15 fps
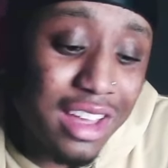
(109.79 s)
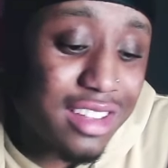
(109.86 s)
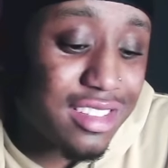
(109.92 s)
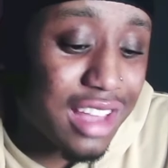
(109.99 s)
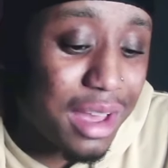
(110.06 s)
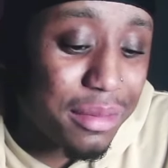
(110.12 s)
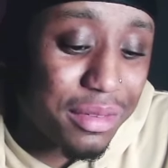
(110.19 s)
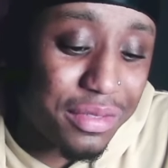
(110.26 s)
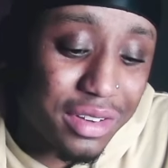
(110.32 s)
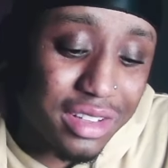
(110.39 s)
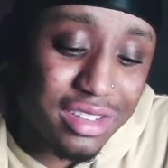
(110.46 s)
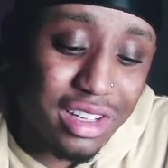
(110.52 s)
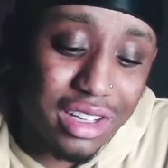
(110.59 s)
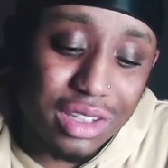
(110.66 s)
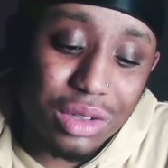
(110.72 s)
Simon
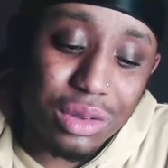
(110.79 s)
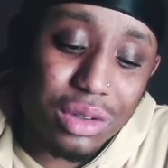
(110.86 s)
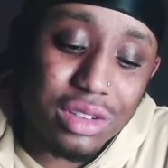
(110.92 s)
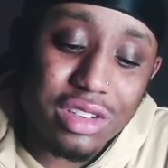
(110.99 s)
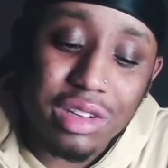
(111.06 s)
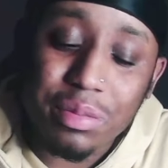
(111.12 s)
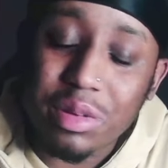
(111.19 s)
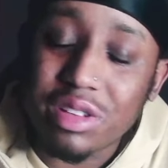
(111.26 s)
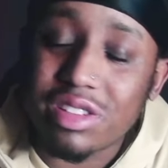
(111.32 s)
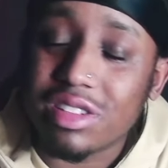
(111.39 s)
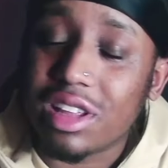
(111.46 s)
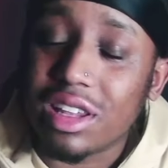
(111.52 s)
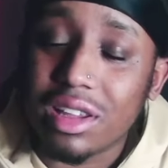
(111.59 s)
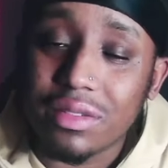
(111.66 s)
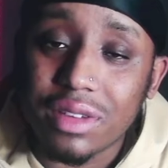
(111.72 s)
Fontac, going to the Pistons.
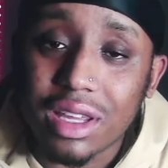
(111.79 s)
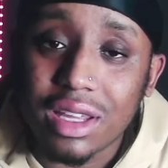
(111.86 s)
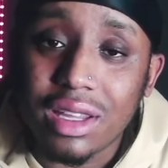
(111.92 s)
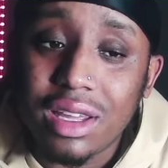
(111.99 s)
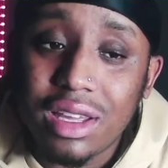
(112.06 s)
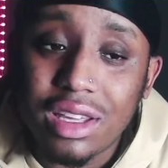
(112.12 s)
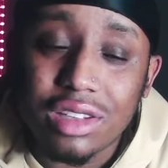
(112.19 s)
I love that.